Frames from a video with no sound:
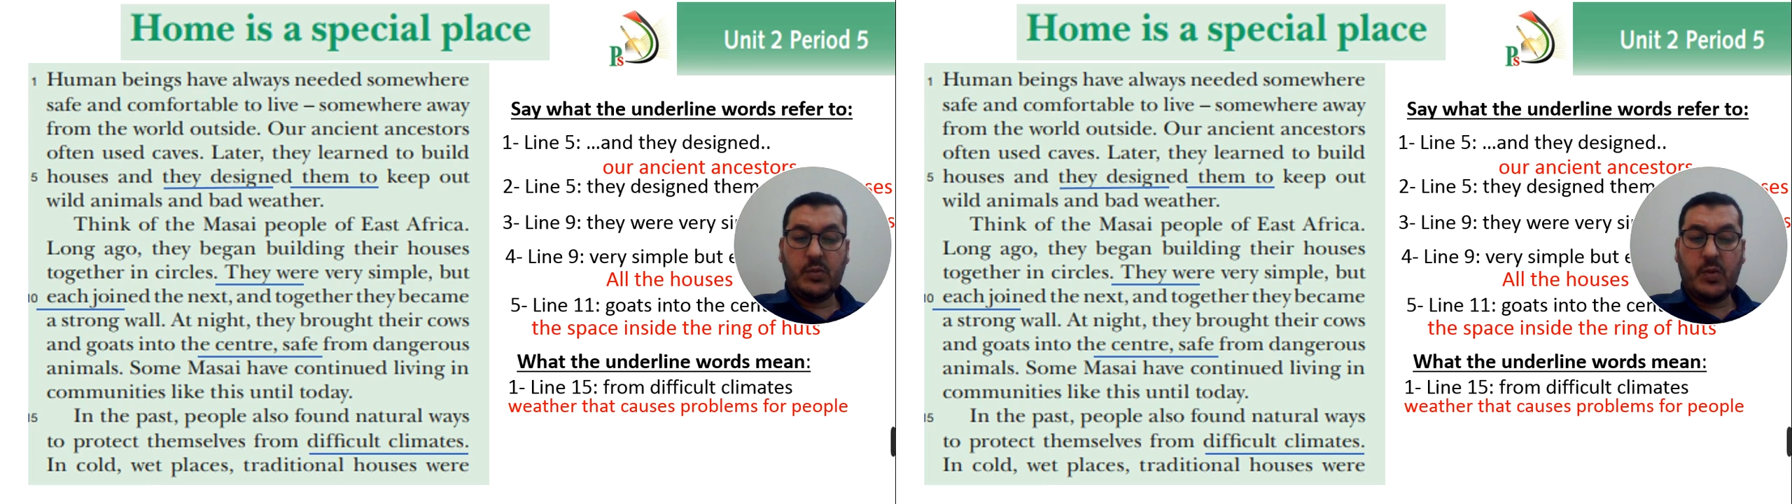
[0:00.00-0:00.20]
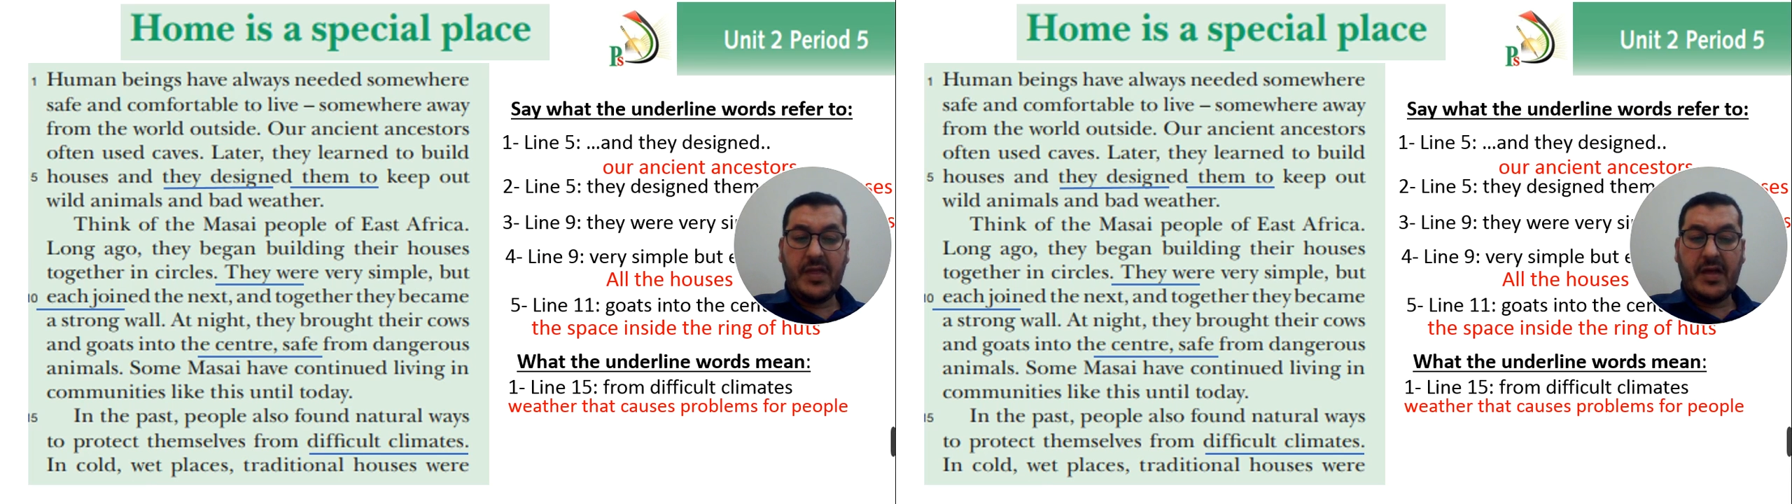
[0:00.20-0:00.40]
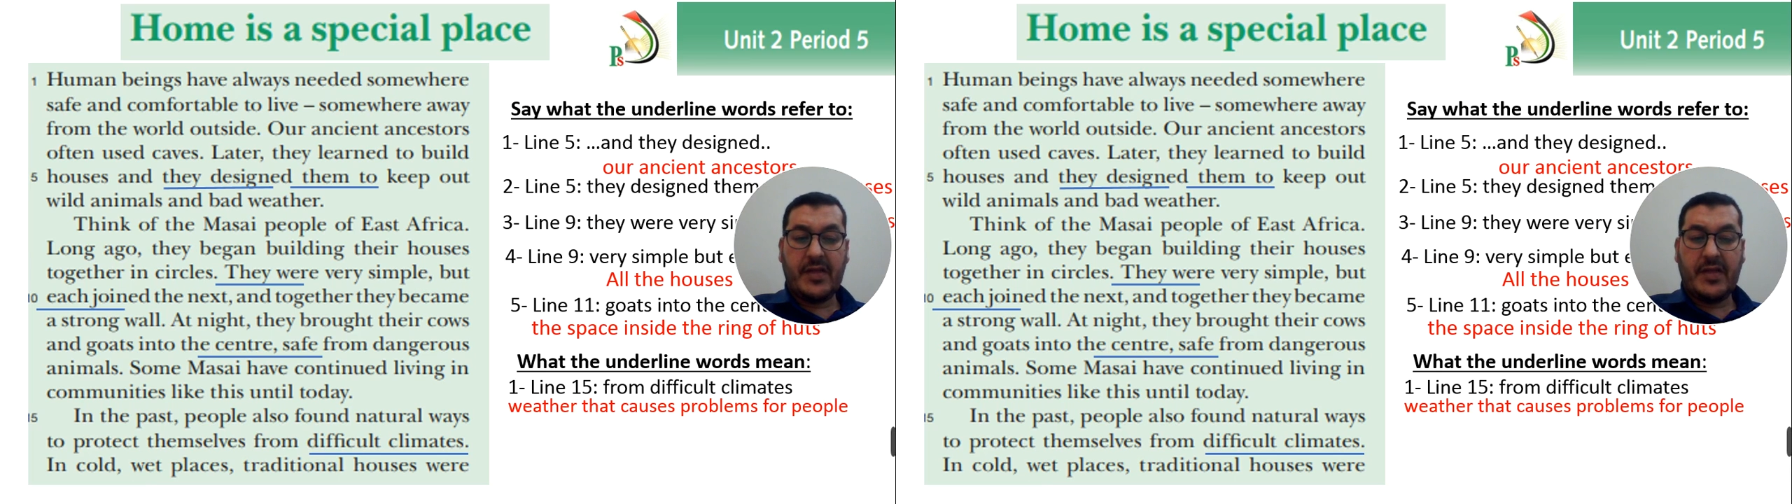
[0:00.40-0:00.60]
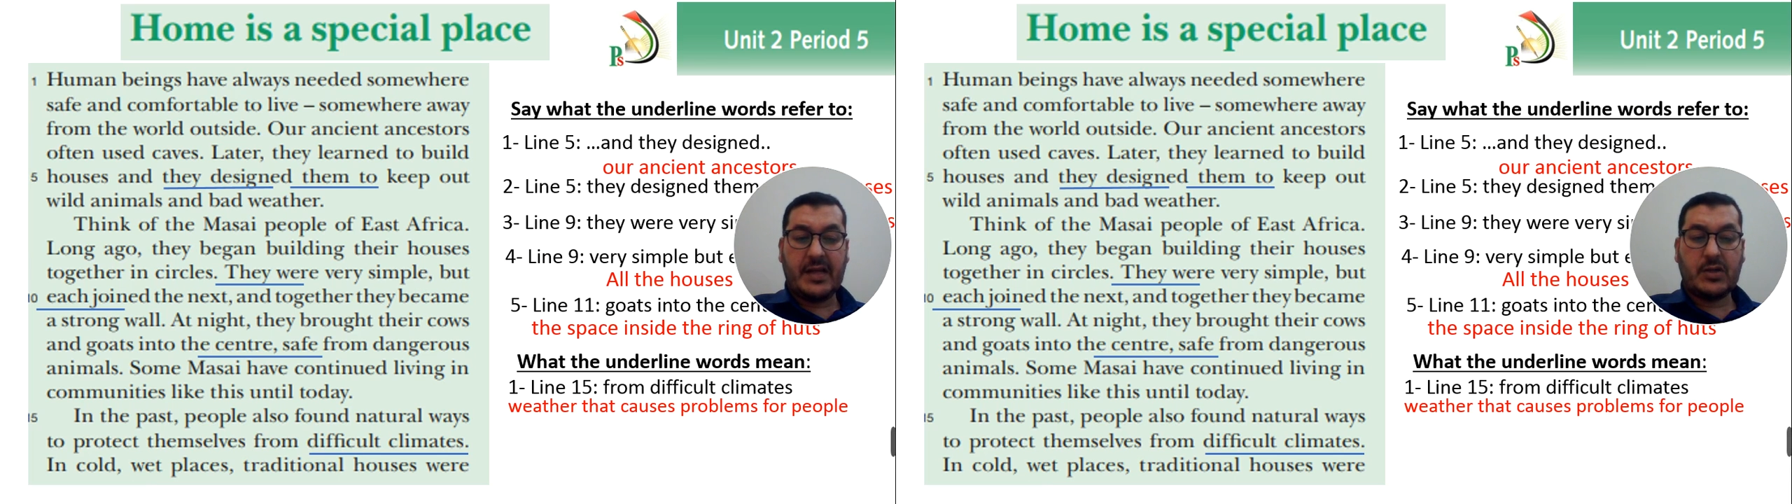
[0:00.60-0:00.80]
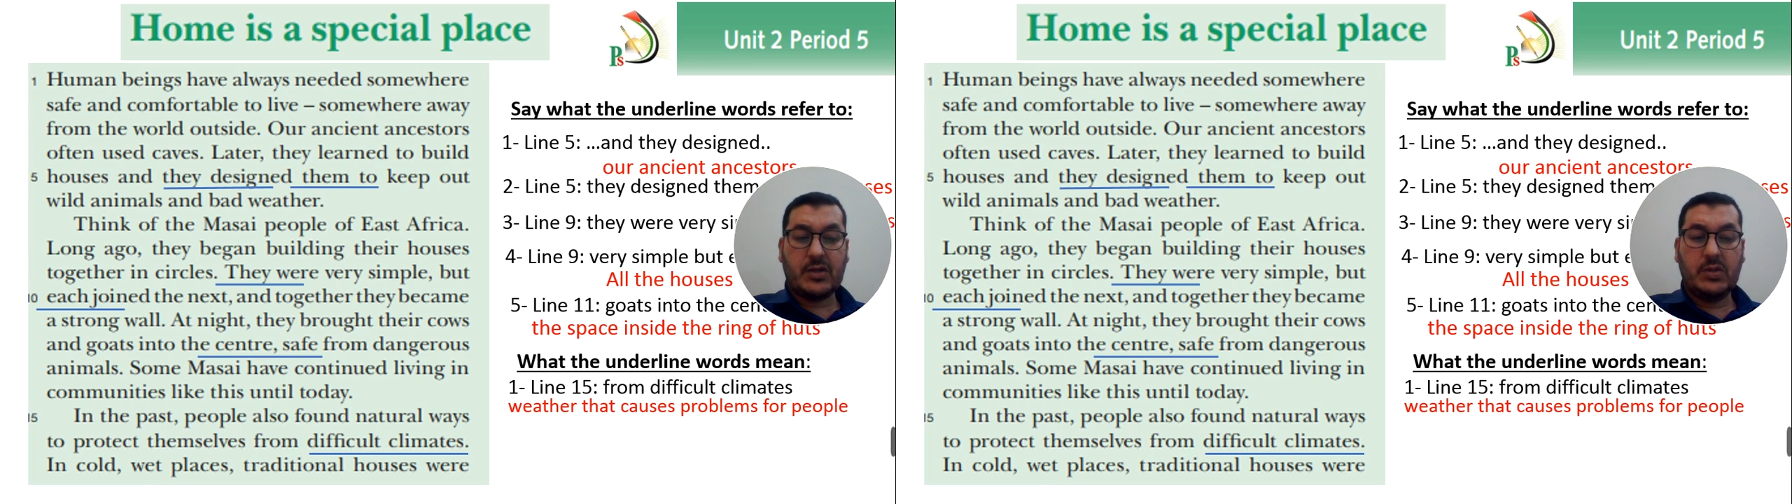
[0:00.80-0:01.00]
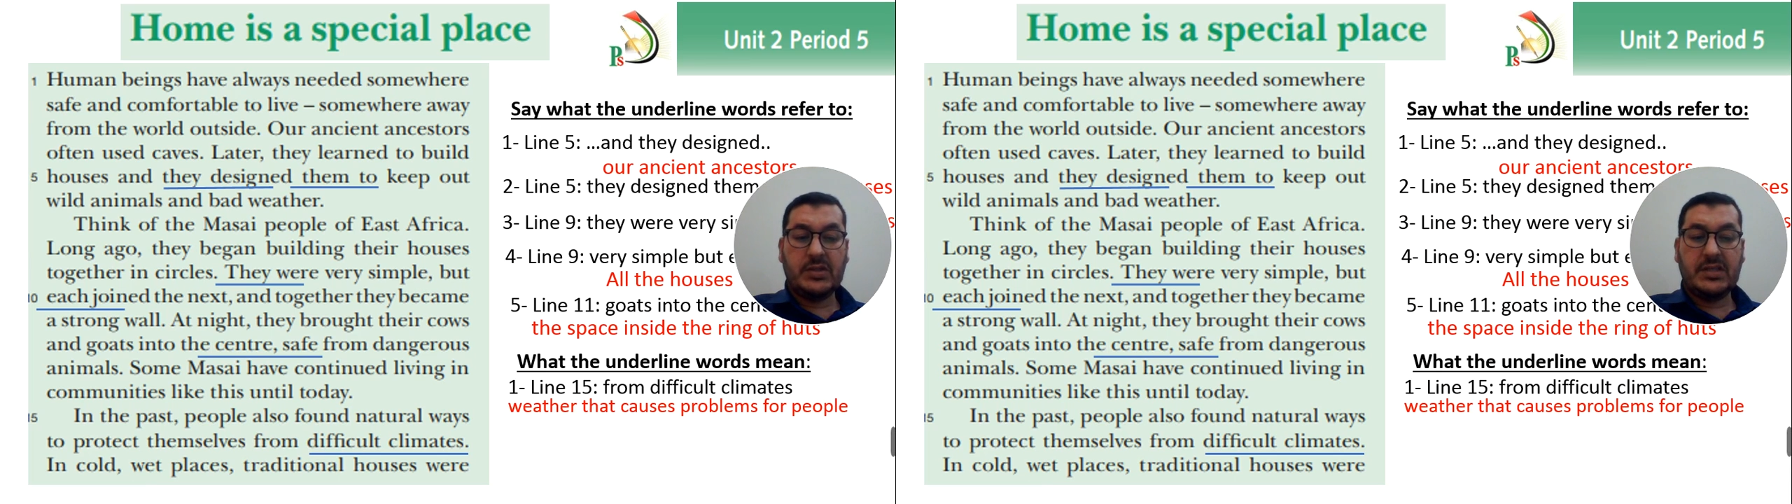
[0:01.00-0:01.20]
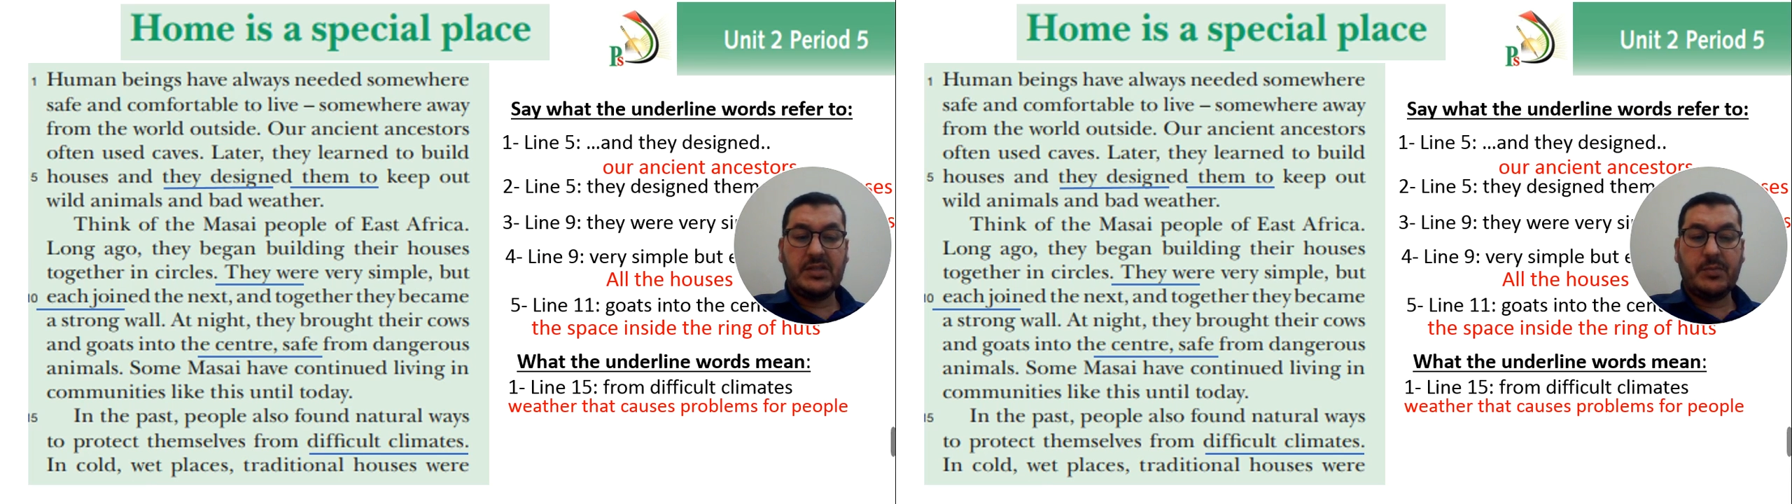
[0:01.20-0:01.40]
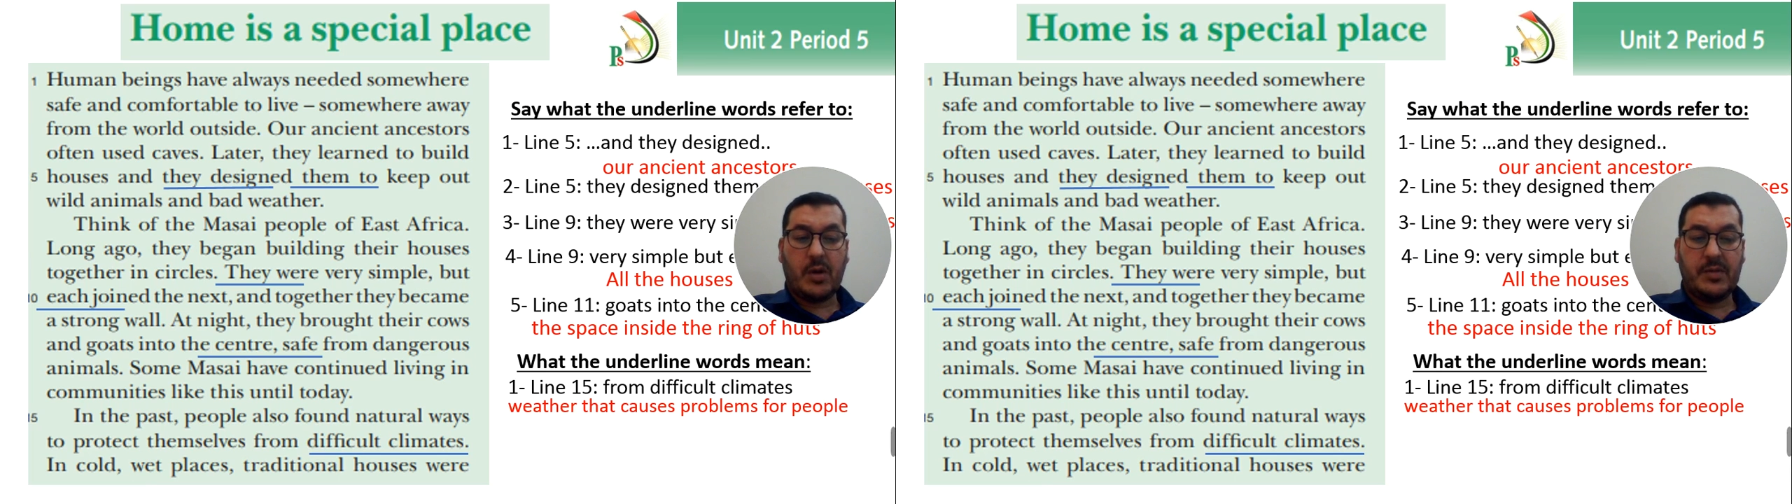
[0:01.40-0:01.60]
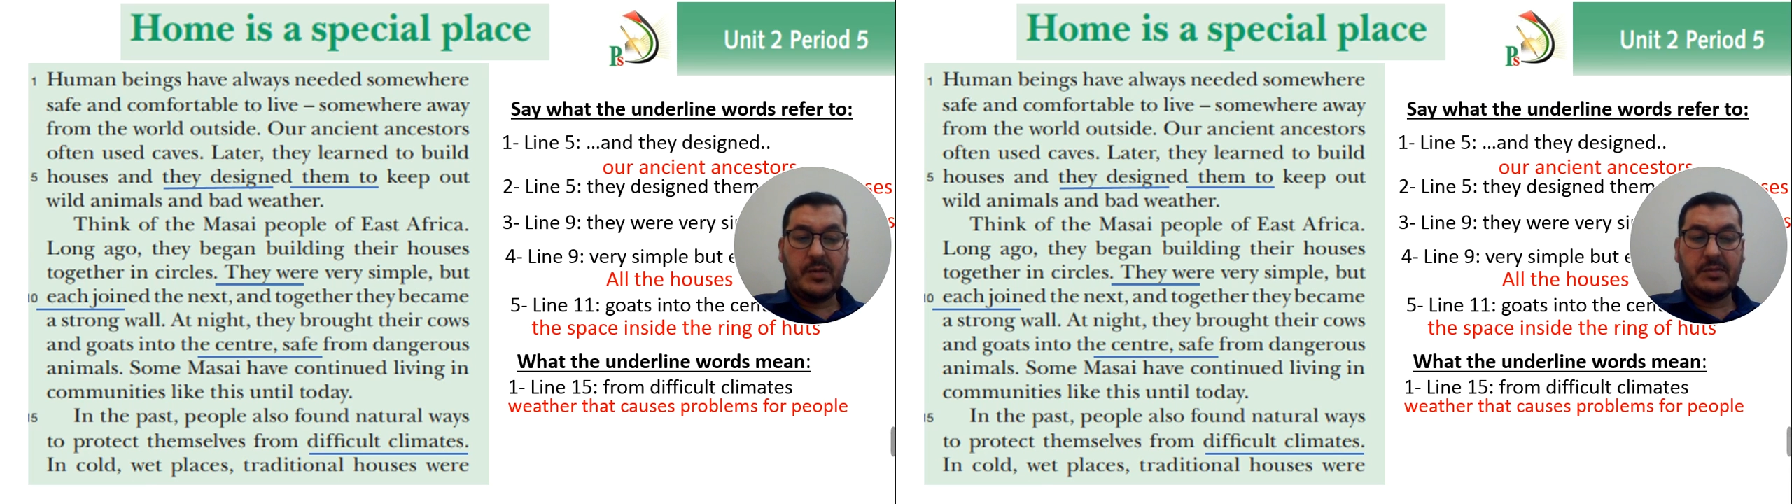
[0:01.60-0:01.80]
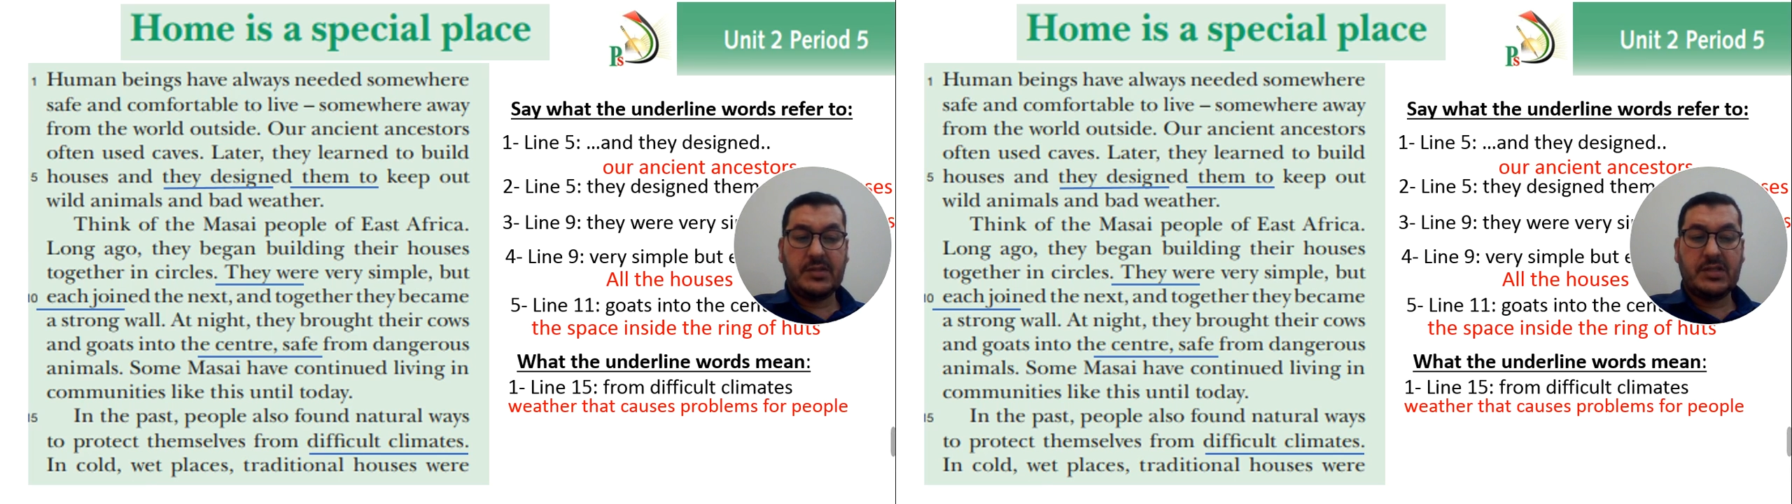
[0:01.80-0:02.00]
weather that causes
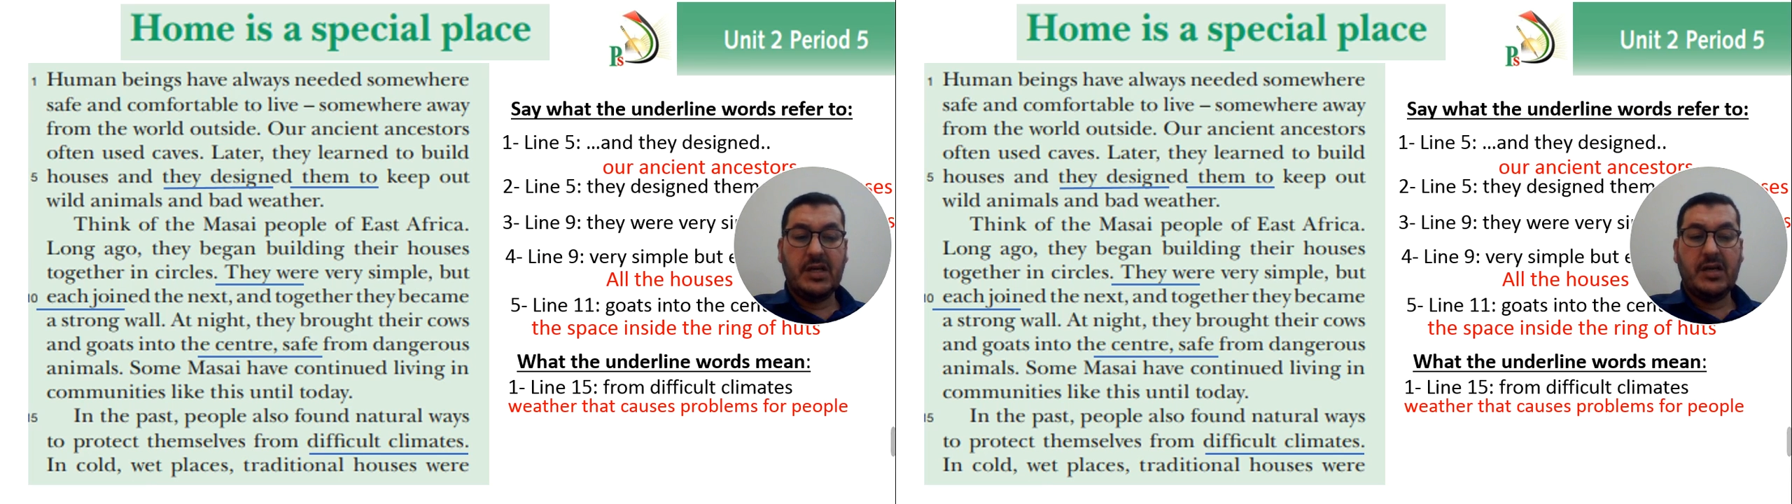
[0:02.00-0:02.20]
problems